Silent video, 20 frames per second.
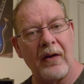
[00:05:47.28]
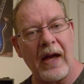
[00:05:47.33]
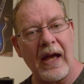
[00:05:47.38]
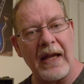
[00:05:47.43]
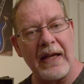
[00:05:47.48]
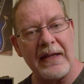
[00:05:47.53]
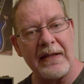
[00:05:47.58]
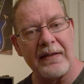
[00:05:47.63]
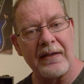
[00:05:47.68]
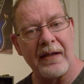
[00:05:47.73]

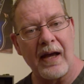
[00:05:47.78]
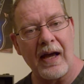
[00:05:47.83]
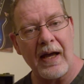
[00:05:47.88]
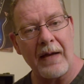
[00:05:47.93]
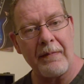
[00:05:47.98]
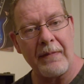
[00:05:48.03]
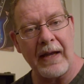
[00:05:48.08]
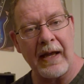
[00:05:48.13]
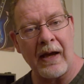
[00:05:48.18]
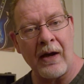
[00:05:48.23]

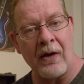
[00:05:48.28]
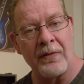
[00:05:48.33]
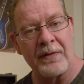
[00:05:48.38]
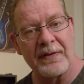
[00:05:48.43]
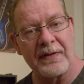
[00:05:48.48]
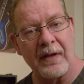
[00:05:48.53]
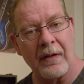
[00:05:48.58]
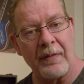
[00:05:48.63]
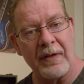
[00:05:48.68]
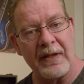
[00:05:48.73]
anytime now
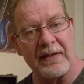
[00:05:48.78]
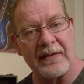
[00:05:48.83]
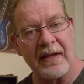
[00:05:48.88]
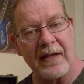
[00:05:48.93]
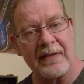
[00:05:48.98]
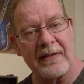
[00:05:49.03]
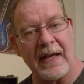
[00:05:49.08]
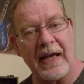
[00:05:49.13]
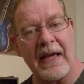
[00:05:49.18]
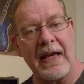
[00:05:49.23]
somebody
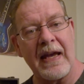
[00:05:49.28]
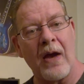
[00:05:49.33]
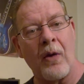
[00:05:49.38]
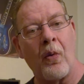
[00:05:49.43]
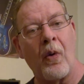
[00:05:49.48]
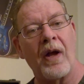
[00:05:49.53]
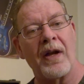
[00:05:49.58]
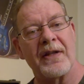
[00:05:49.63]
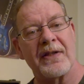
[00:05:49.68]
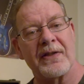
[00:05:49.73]
says, hey, I
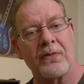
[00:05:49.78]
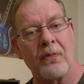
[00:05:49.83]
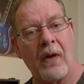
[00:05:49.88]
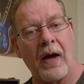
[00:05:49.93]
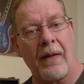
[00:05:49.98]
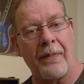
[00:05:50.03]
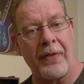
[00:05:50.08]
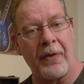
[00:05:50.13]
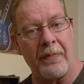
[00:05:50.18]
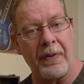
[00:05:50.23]
want to
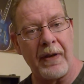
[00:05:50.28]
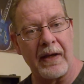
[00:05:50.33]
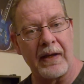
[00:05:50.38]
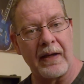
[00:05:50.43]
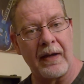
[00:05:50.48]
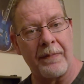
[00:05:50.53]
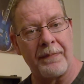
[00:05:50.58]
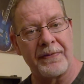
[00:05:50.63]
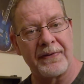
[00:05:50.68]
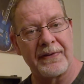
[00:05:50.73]
swap the
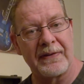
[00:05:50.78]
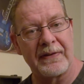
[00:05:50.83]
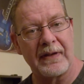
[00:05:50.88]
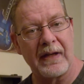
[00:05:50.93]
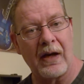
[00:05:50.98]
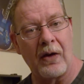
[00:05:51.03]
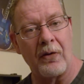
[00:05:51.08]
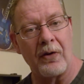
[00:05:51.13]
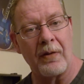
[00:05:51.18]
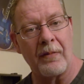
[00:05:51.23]
pickups
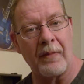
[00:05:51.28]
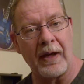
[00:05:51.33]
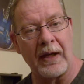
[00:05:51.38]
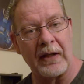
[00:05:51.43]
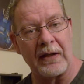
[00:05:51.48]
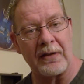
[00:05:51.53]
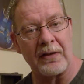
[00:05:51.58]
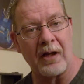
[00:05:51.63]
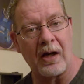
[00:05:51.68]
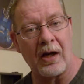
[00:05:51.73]
out of my
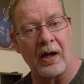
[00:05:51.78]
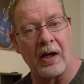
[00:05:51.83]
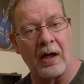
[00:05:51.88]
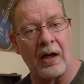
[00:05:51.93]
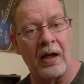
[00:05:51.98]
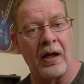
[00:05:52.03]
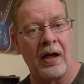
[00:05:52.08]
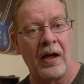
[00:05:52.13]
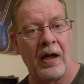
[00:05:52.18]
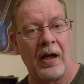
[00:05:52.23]

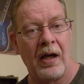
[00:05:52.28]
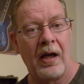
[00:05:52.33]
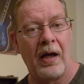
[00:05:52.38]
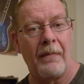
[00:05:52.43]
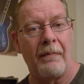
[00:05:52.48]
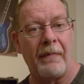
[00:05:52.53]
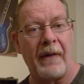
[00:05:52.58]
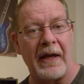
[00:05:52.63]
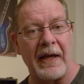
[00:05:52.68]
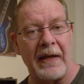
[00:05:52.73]
guitar,
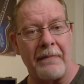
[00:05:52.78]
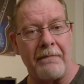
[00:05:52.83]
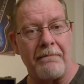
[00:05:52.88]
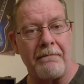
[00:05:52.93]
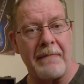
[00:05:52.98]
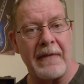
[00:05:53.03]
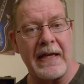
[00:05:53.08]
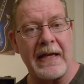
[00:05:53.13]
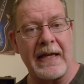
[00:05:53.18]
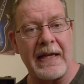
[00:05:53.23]
my
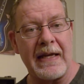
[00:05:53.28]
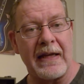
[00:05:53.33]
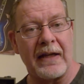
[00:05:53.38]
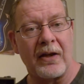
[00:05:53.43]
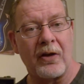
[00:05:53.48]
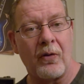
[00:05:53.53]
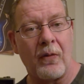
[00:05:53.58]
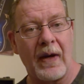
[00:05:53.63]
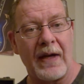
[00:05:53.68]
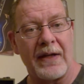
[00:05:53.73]

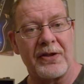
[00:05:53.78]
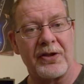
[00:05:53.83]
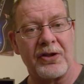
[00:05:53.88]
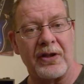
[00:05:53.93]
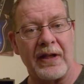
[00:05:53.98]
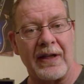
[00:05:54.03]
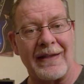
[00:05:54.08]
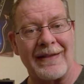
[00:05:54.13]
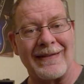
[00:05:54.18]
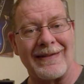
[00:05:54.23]
immediate
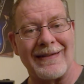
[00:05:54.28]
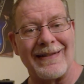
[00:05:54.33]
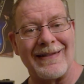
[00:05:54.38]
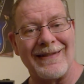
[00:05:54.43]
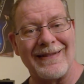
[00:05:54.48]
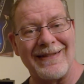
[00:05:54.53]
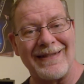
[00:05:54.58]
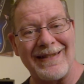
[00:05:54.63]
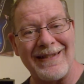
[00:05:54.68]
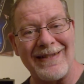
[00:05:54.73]
question is,
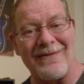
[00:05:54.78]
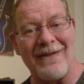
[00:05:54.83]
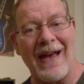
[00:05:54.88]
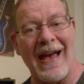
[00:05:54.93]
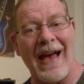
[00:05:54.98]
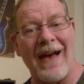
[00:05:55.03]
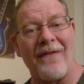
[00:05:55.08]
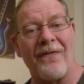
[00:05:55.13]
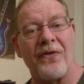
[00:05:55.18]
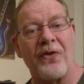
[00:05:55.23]
do you
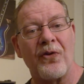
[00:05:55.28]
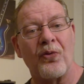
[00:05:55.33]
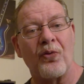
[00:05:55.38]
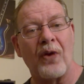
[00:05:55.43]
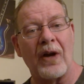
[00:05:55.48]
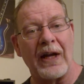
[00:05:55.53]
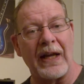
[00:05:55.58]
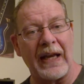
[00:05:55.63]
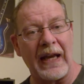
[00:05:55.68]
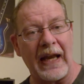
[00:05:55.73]
have the
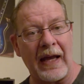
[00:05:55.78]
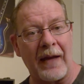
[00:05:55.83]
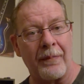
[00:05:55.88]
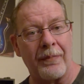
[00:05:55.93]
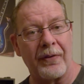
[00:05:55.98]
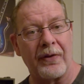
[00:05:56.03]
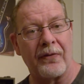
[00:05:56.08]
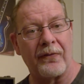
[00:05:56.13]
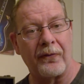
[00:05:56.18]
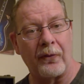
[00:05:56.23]
right
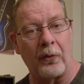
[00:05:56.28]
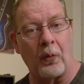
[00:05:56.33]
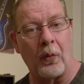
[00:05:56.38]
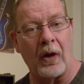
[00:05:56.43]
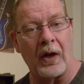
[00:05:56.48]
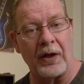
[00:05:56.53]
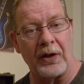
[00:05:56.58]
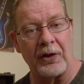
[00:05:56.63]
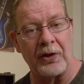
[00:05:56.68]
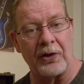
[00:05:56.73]
amp for
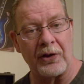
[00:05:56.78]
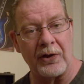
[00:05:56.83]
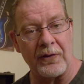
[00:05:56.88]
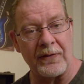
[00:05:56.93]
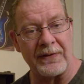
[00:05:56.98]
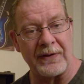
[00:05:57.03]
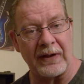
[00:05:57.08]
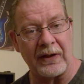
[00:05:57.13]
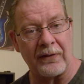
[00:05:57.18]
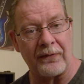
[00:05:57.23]
what you're
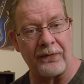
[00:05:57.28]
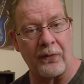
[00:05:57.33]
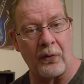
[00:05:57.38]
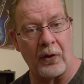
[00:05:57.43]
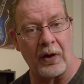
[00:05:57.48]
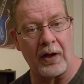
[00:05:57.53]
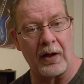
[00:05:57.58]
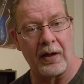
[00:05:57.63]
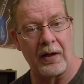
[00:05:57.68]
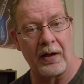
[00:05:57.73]
using it
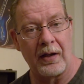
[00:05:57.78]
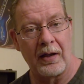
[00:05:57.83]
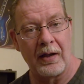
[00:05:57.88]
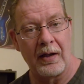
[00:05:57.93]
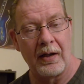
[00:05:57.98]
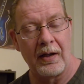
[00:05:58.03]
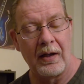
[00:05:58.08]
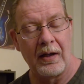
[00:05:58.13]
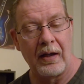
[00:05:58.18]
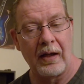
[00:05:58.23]
for?
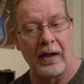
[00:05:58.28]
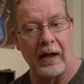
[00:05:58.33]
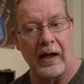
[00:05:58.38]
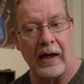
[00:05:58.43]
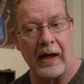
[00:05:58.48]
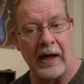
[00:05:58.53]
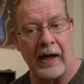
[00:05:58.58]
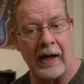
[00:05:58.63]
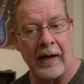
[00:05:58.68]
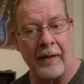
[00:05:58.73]

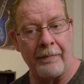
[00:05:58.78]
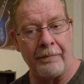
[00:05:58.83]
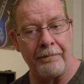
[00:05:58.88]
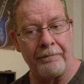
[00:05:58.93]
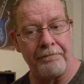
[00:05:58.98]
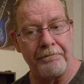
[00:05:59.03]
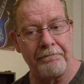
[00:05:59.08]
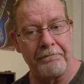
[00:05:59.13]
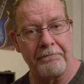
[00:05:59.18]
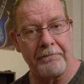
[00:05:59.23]

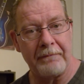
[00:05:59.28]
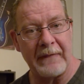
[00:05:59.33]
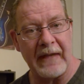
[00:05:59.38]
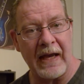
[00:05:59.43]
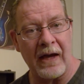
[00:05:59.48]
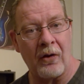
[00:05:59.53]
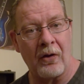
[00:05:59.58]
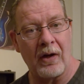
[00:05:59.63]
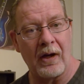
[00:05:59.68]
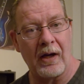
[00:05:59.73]

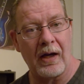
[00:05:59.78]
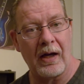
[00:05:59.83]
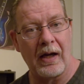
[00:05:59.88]
Now,